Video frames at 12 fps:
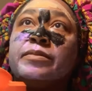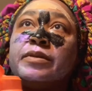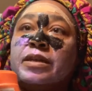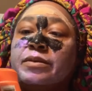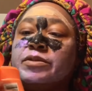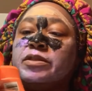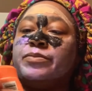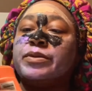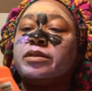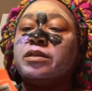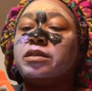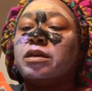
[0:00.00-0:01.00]
And I'm just
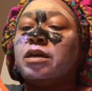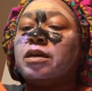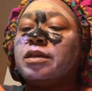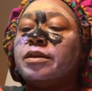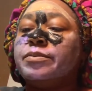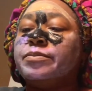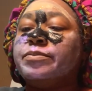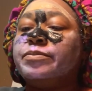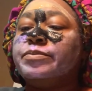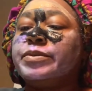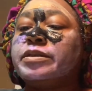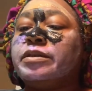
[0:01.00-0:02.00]
mixing this all
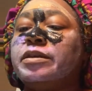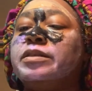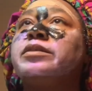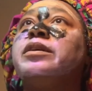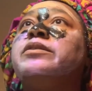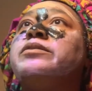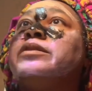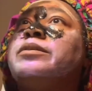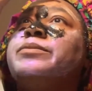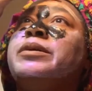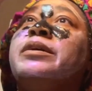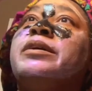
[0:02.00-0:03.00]
up, mixing all these colors
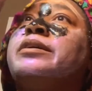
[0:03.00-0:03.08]
up.